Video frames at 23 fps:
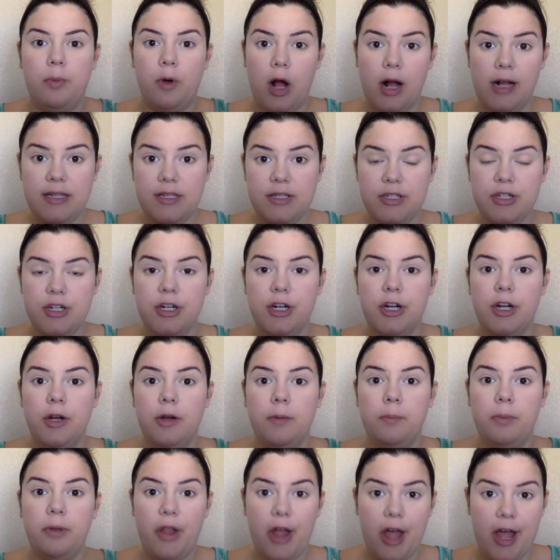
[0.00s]

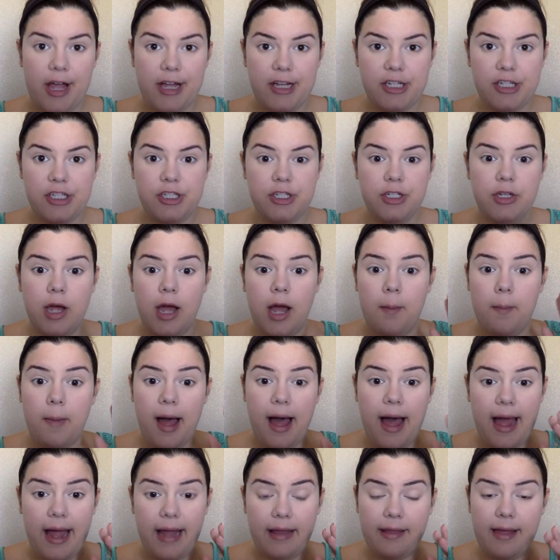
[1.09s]
Bronzer, blush,
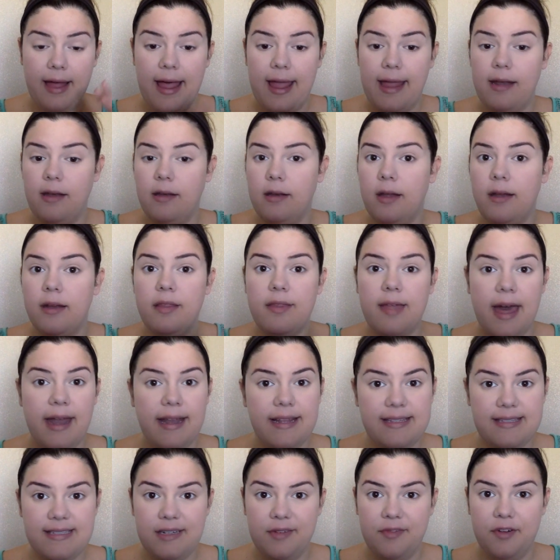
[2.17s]
highlight, none of that
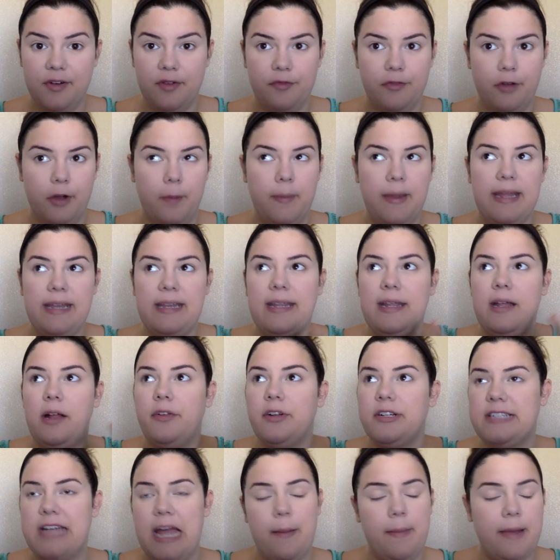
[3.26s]
is different from any
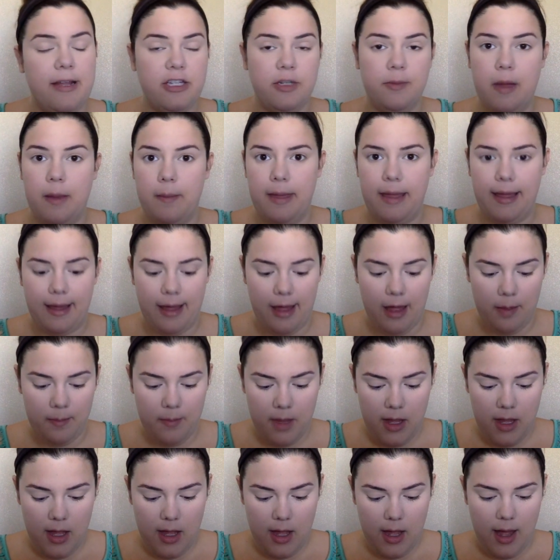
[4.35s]
other time I do my makeup.
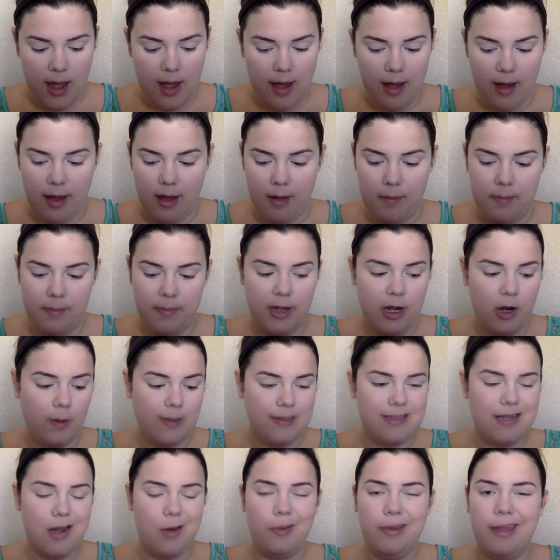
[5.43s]
You know,
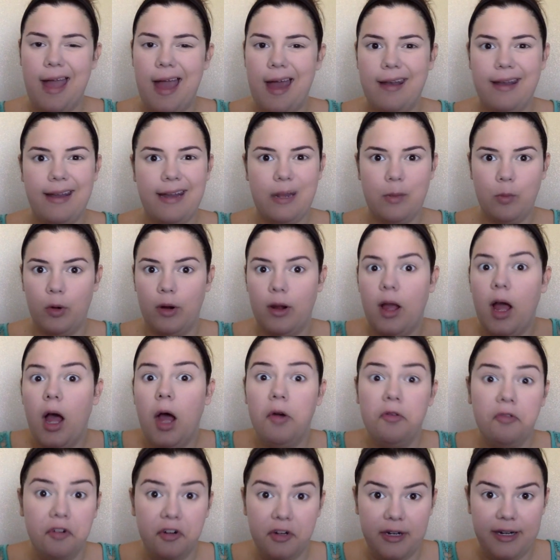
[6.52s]
it's not really adding any more
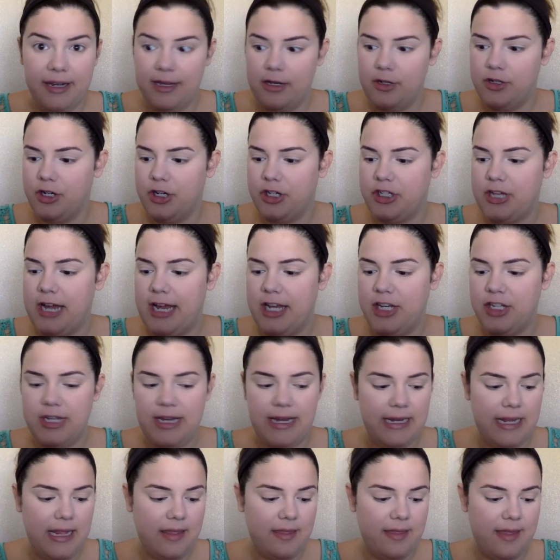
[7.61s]
coverage or
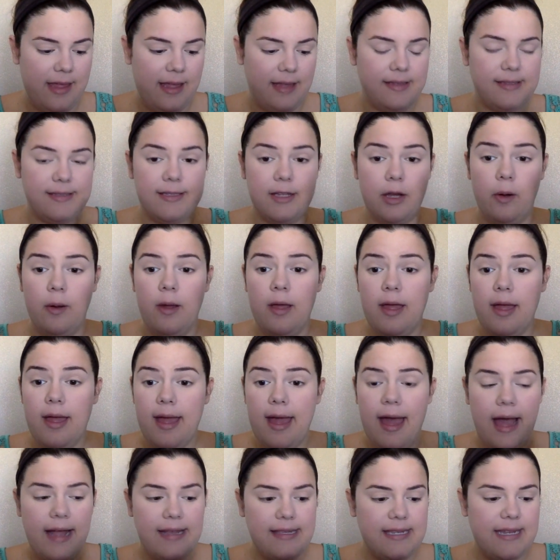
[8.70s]
changing anything. So
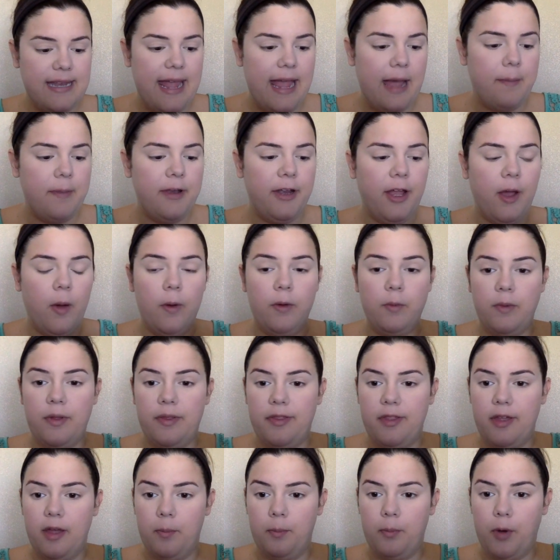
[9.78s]
today I'm going to go in
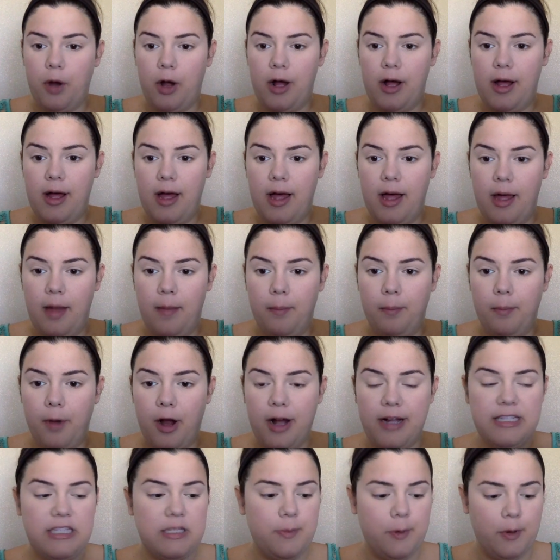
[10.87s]
with the
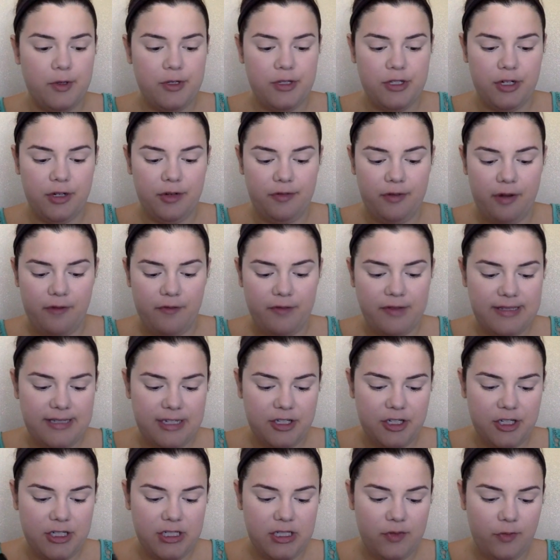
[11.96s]
Bronze Booster from
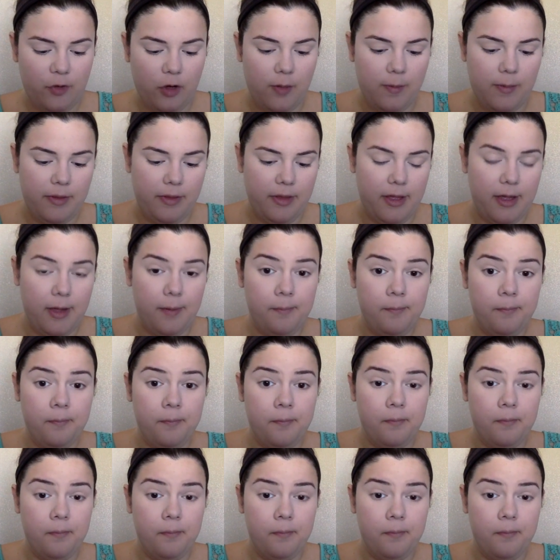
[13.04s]
Physicians Formula.